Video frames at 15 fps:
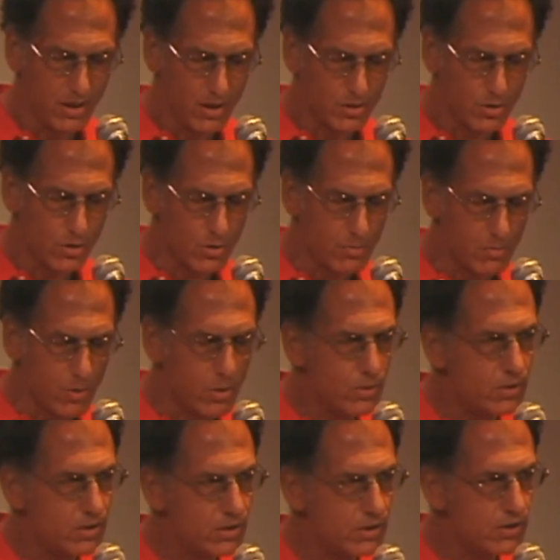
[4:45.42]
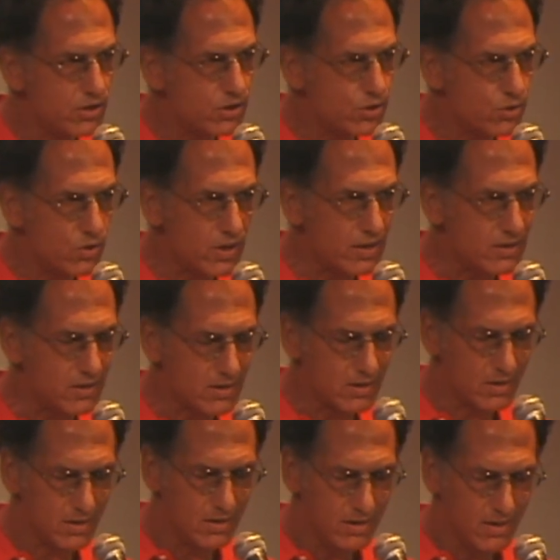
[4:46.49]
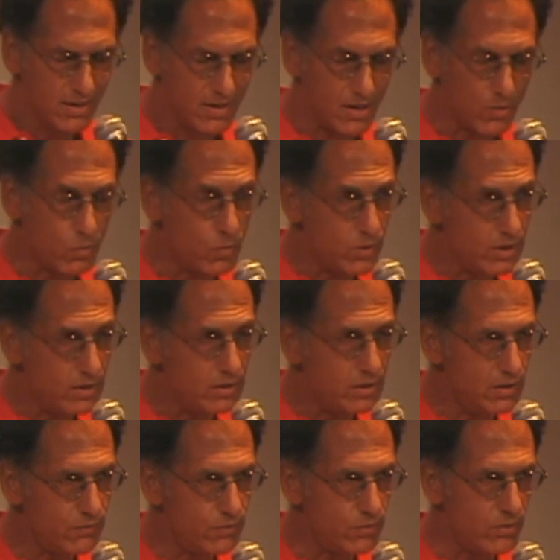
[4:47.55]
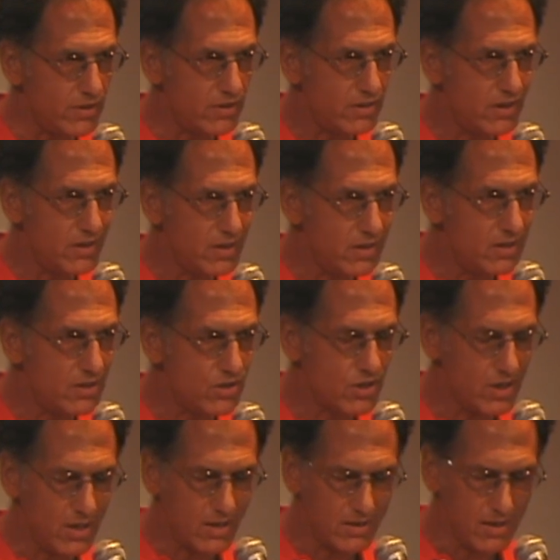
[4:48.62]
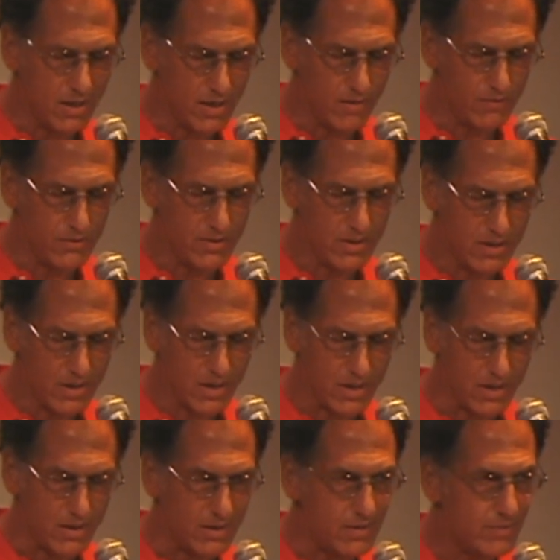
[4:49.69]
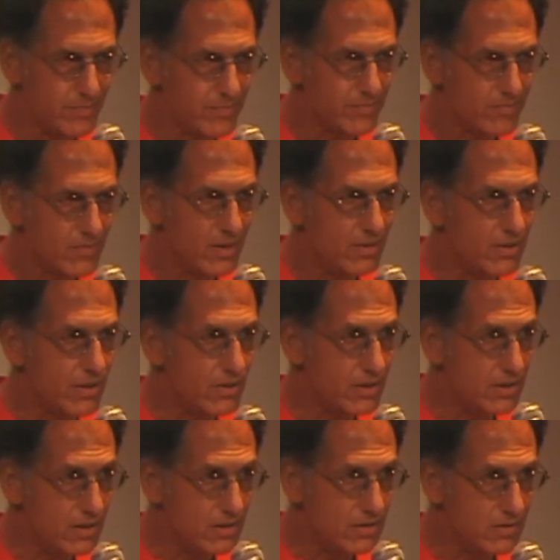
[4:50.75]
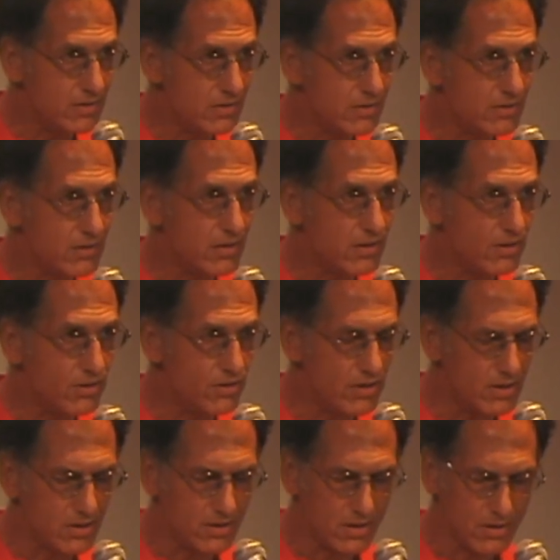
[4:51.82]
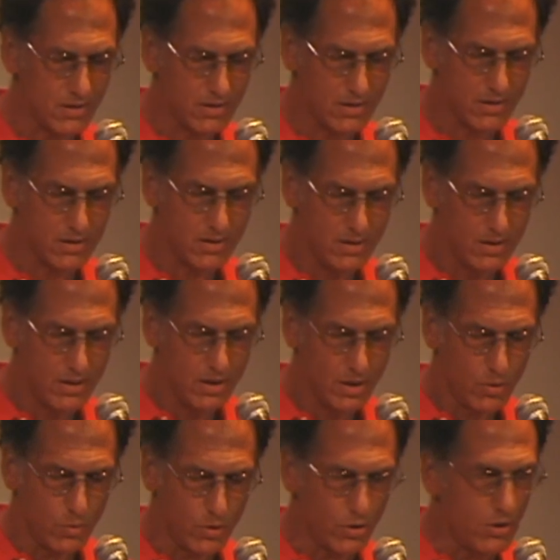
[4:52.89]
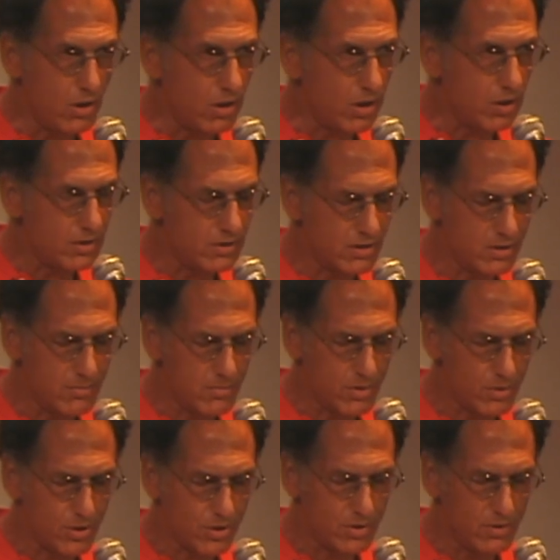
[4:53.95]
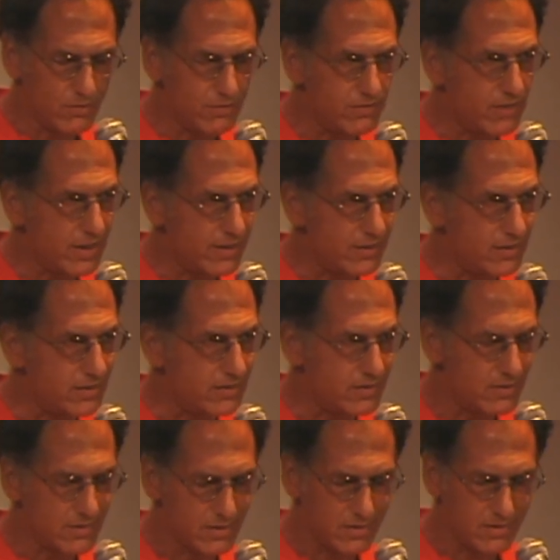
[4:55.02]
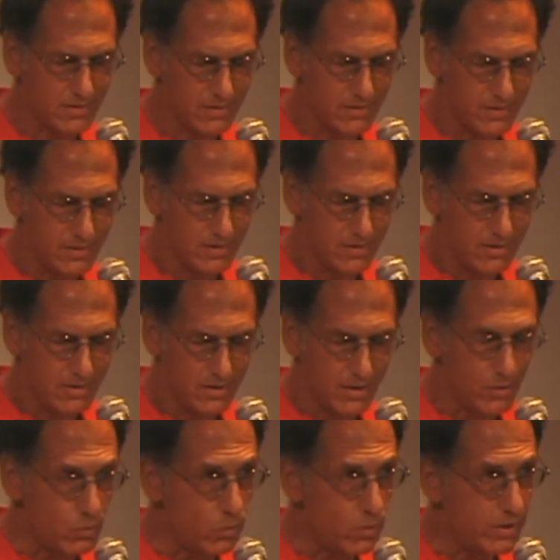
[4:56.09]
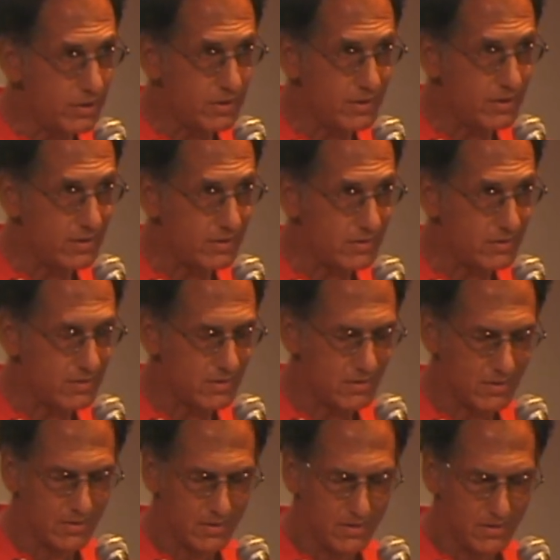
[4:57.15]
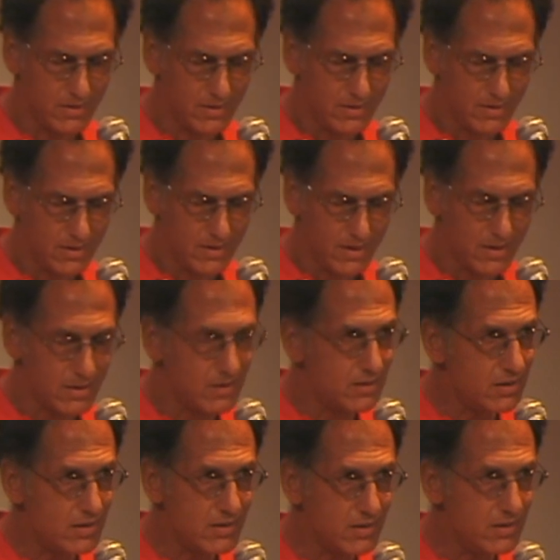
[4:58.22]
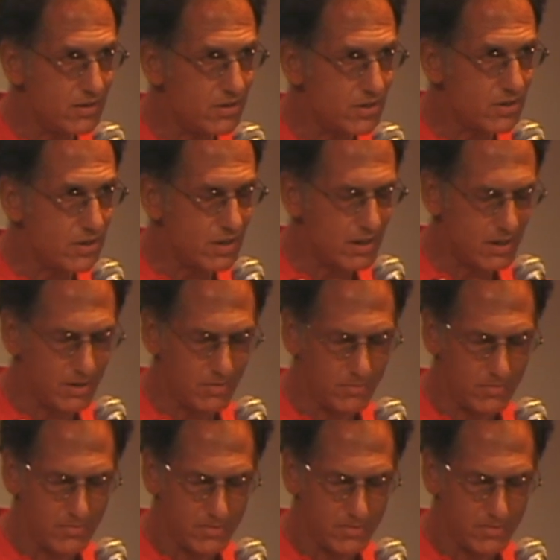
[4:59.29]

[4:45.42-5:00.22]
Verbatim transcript: to the moral constraints that we live with each and every day. There is catharsis with all its emotional violence. And when it ends, as it does each time,